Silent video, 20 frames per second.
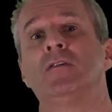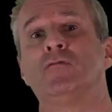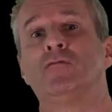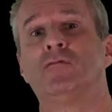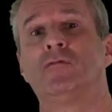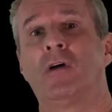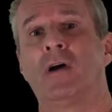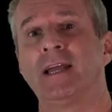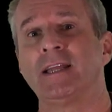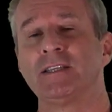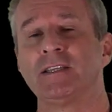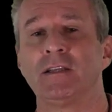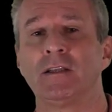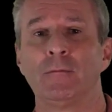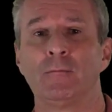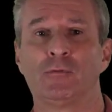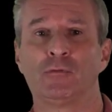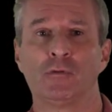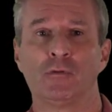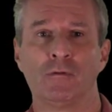Write and
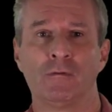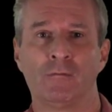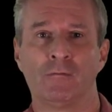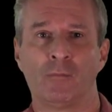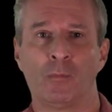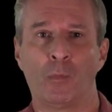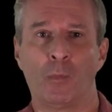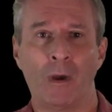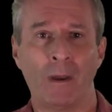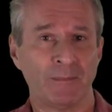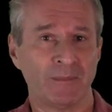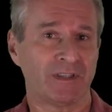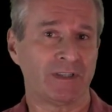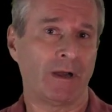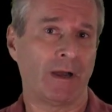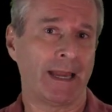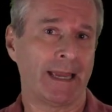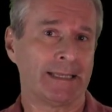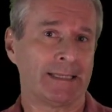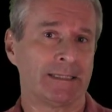Improve
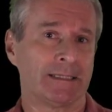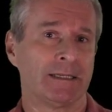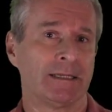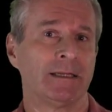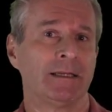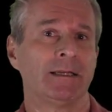website